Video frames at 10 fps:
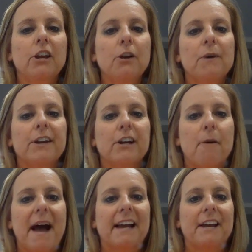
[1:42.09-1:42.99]
you want to go
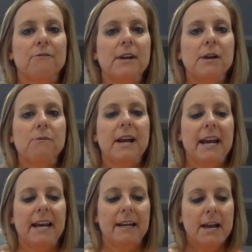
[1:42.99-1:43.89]
back and
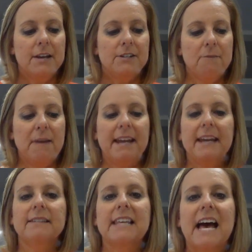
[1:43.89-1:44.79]
reread to make
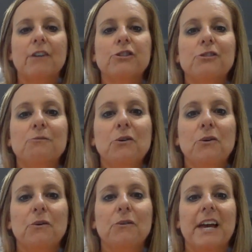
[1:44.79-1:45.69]
it sound
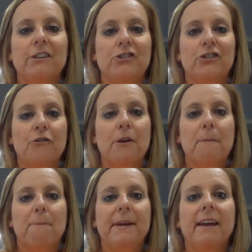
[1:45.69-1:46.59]
smooth and show the
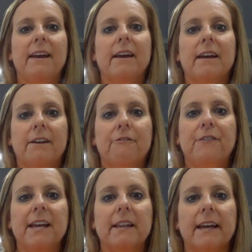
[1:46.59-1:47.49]
big
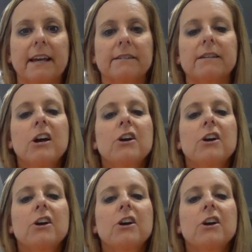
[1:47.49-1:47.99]
feelings.